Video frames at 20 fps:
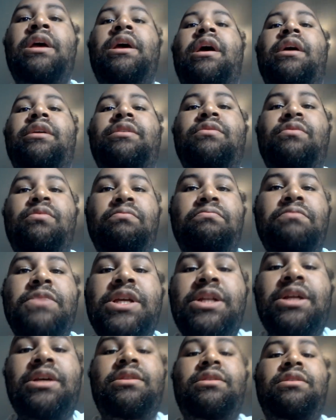and you
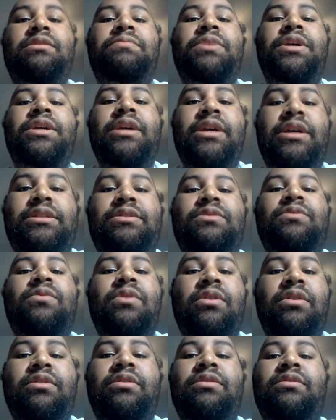immediately begin to
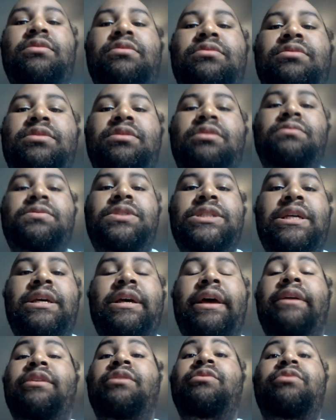work. You know what I'm
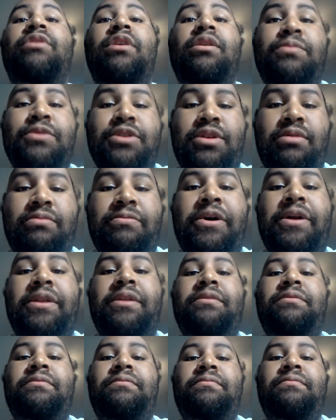saying? You double your money.
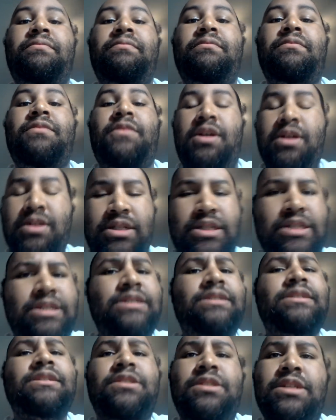Because
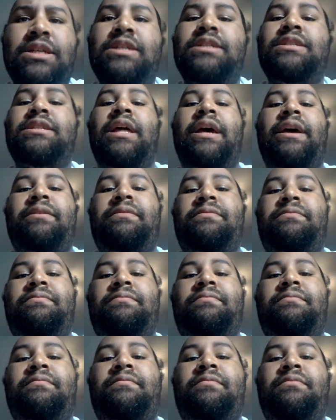Jesus sees that.
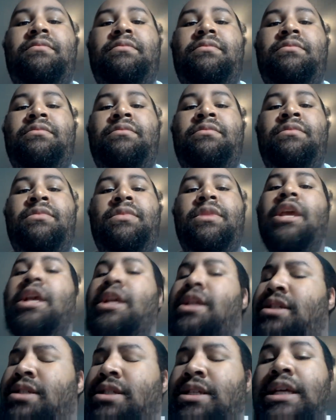
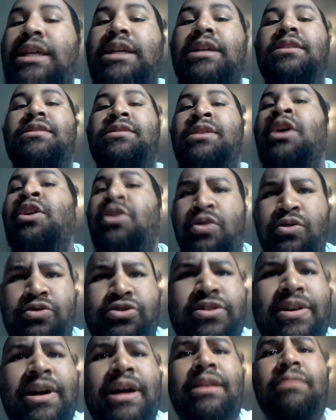He sees you
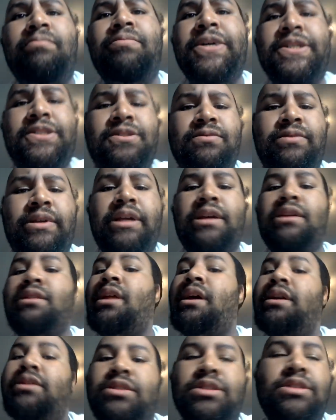trying the best you can.
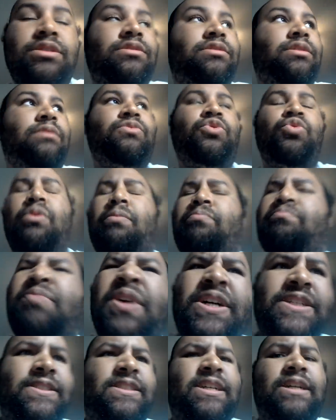Like, Jesus, I'm doing the
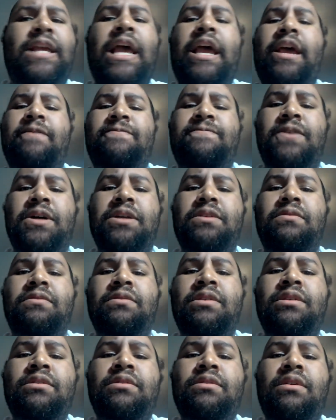best I can for you.
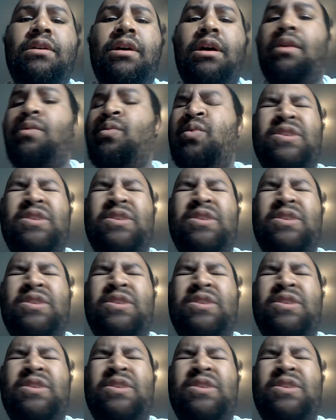I don't